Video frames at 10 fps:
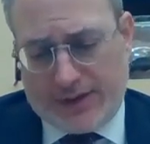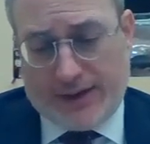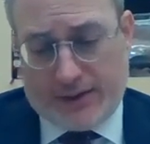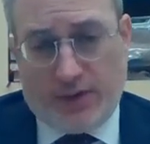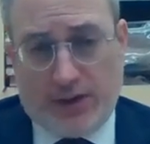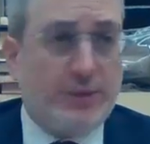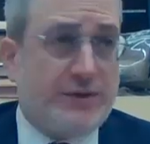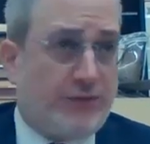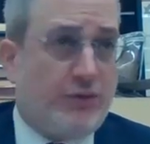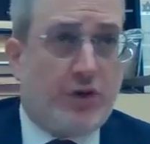the Aron,
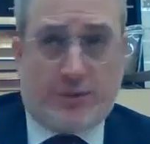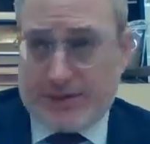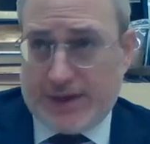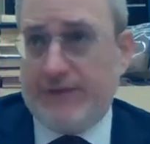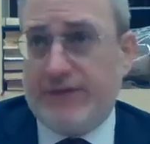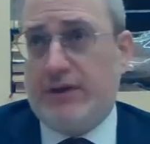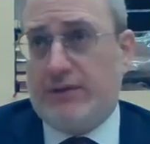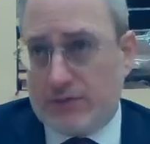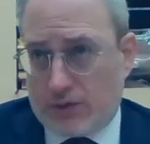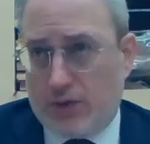which of course was
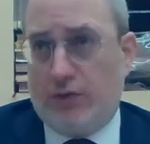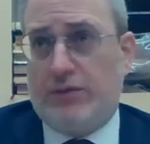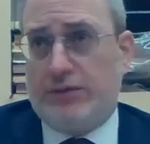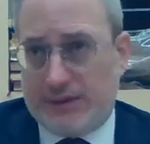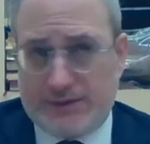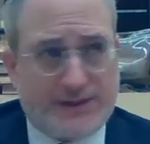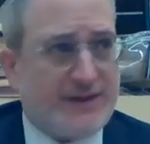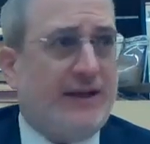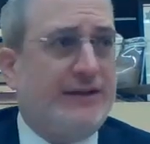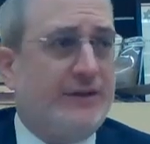heavy, gold and
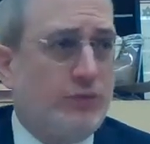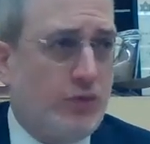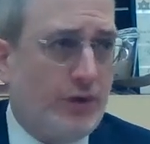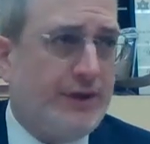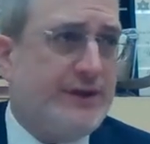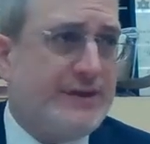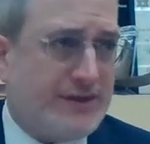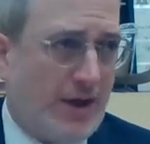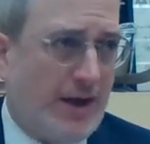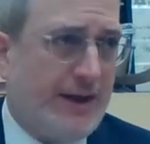solid wood
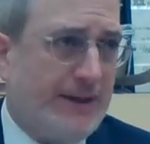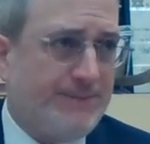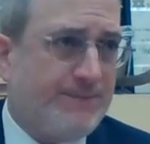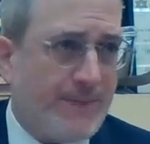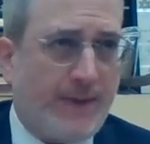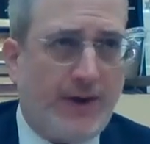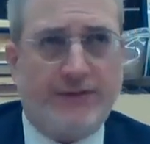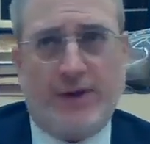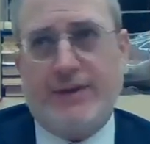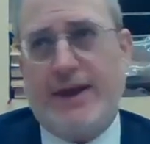inside,
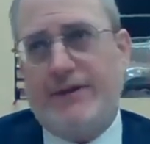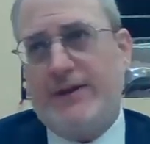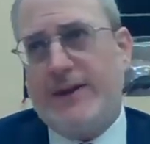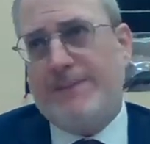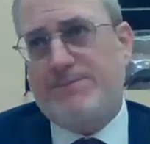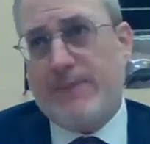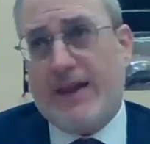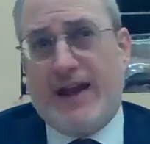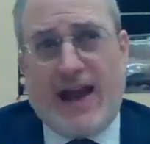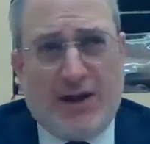very heavy,
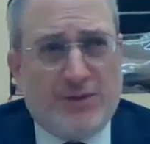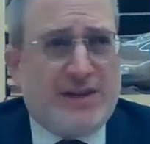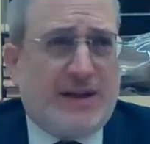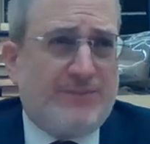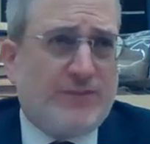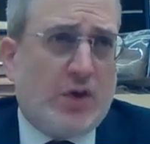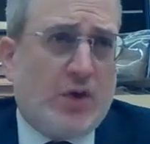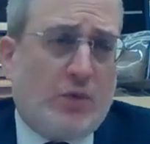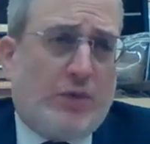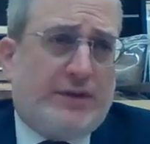housing
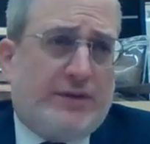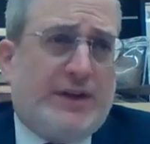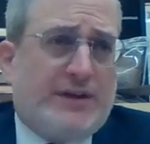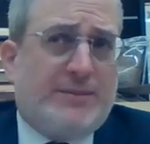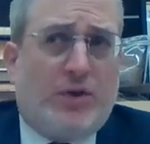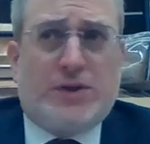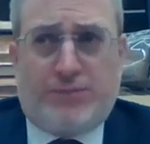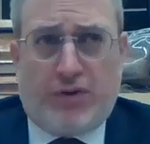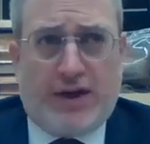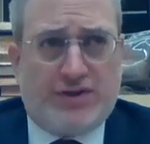what is the
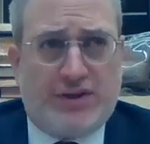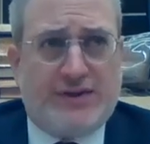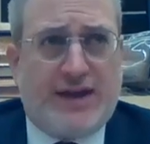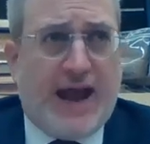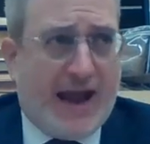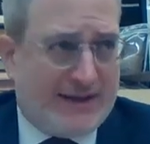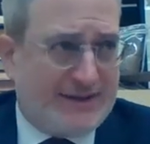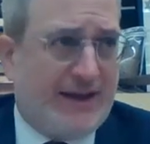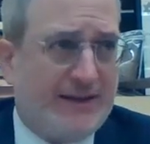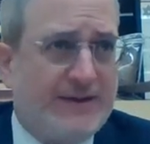most precious
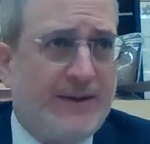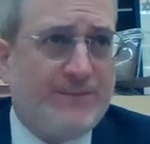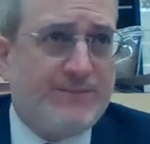asset,